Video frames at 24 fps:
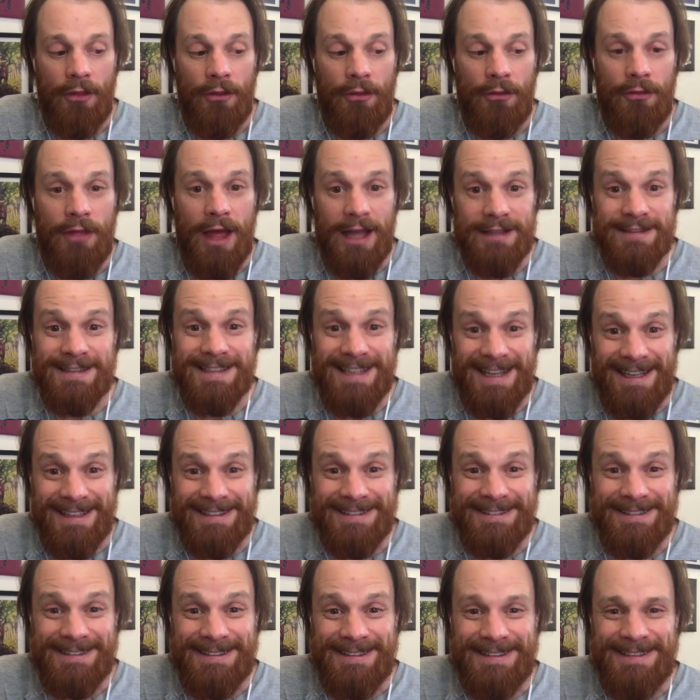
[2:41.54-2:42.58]
That
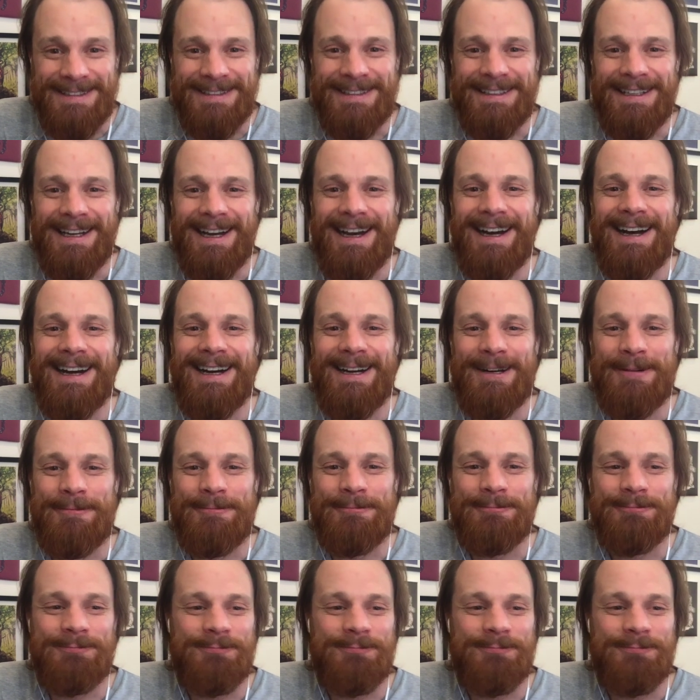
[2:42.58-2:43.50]
said, I